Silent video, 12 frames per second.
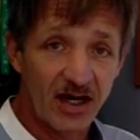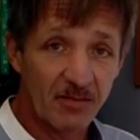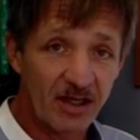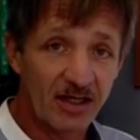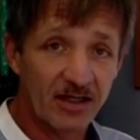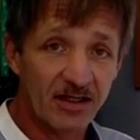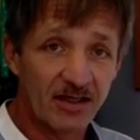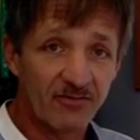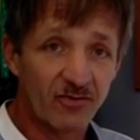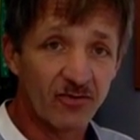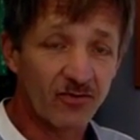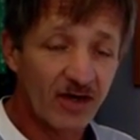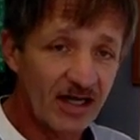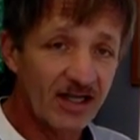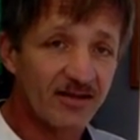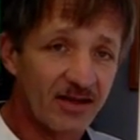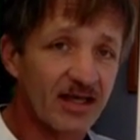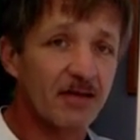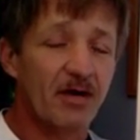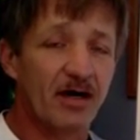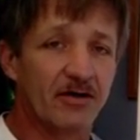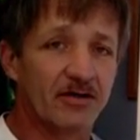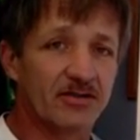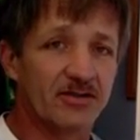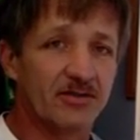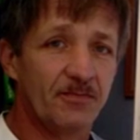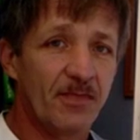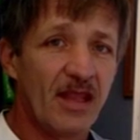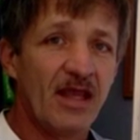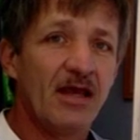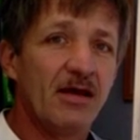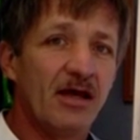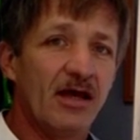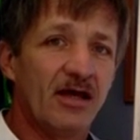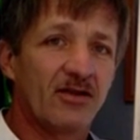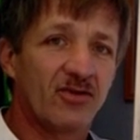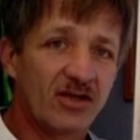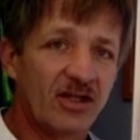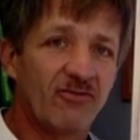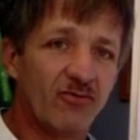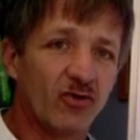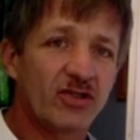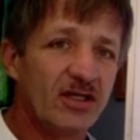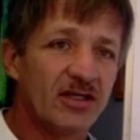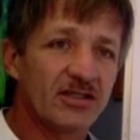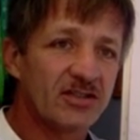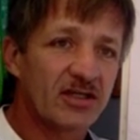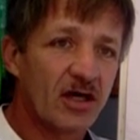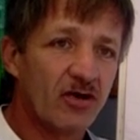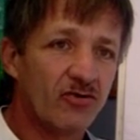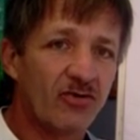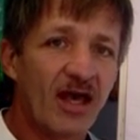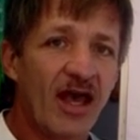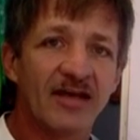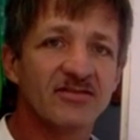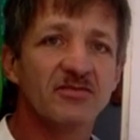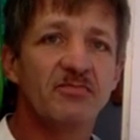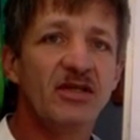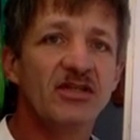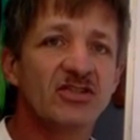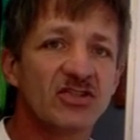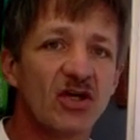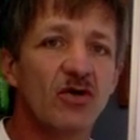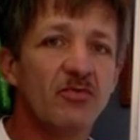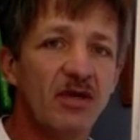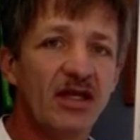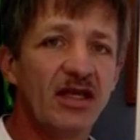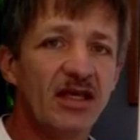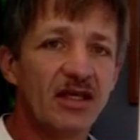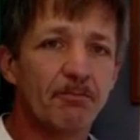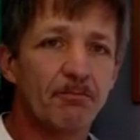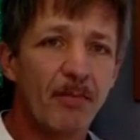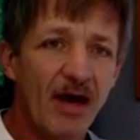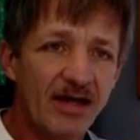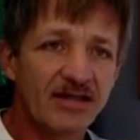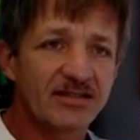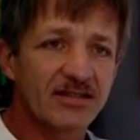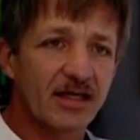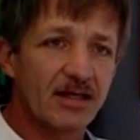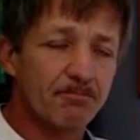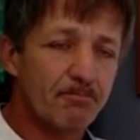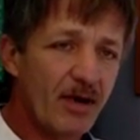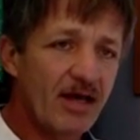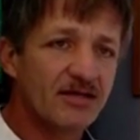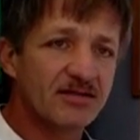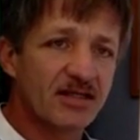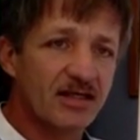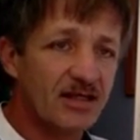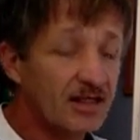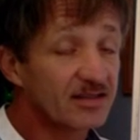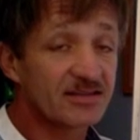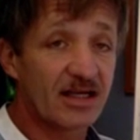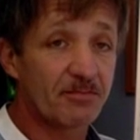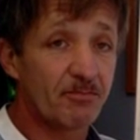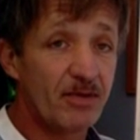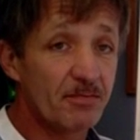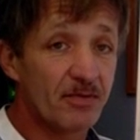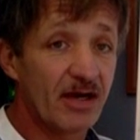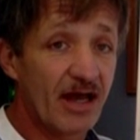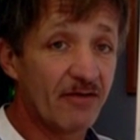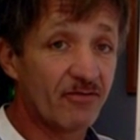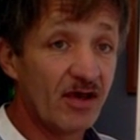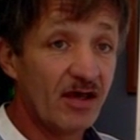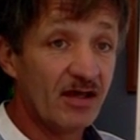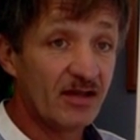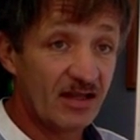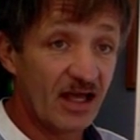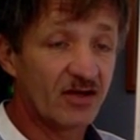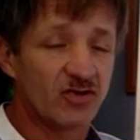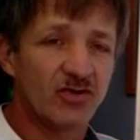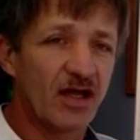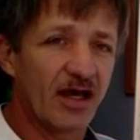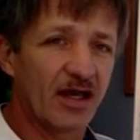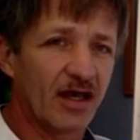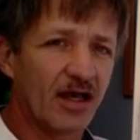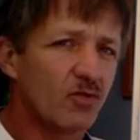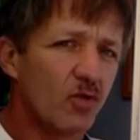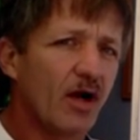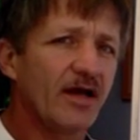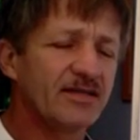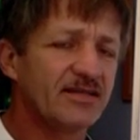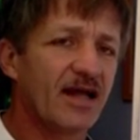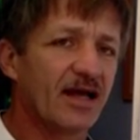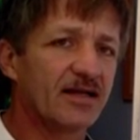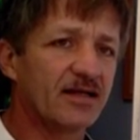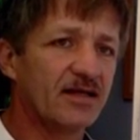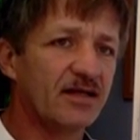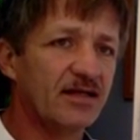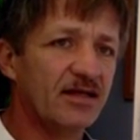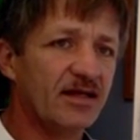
I mean, if you really think about it, 30, 40 years ago, there hasn't been so many aches and pains and nicks that people have than today. And why is that?